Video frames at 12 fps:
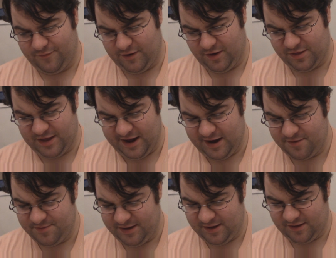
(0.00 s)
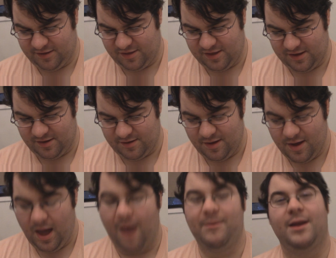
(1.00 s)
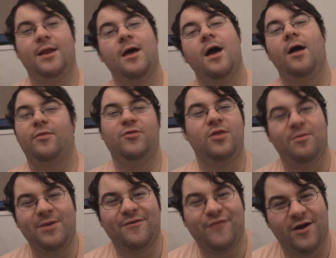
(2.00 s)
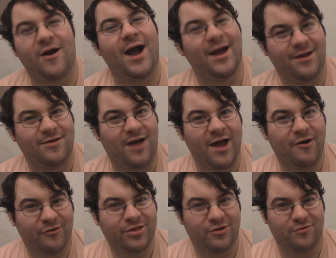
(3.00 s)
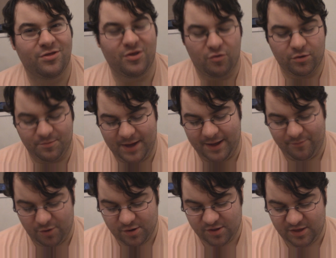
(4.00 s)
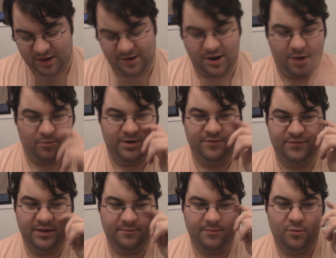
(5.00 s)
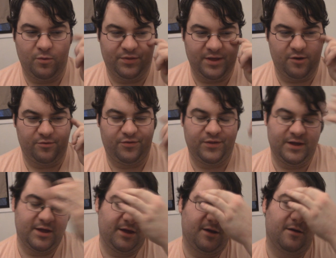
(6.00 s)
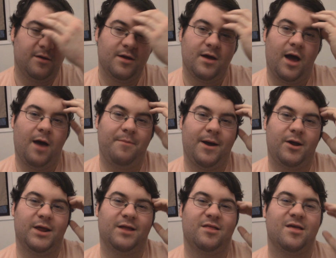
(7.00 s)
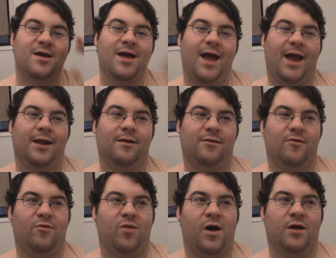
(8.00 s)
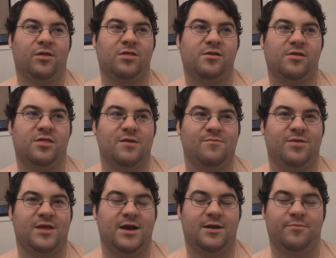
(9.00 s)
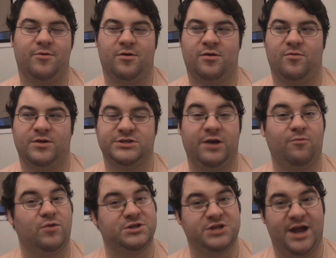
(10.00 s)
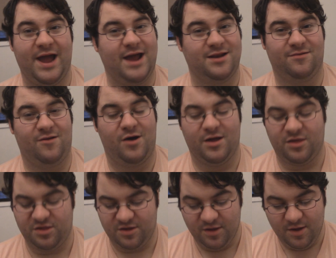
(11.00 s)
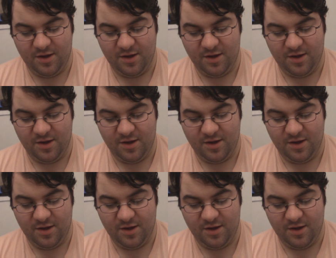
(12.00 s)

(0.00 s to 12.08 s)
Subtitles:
very sad because... I mean, to be fair, I also sold my books and got rid of them without thinking about it, and lost some signed books, which I wish I hadn't lost.